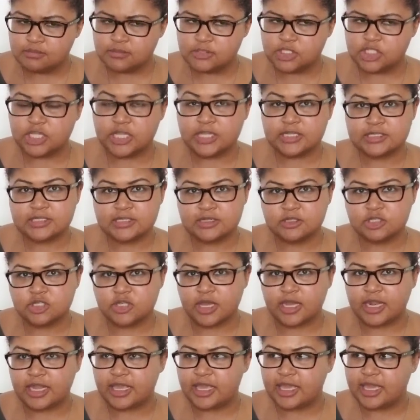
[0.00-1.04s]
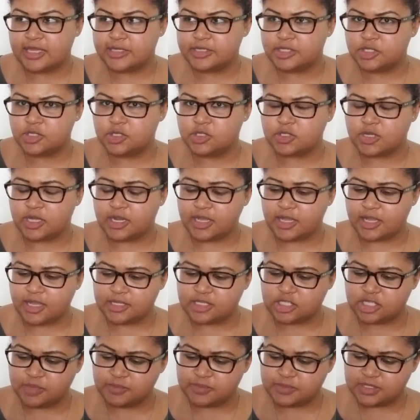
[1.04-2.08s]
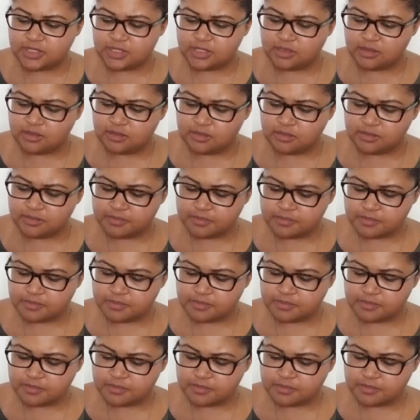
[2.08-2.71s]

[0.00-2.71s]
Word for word: Chasing, trying to catch you, trying to catch up to you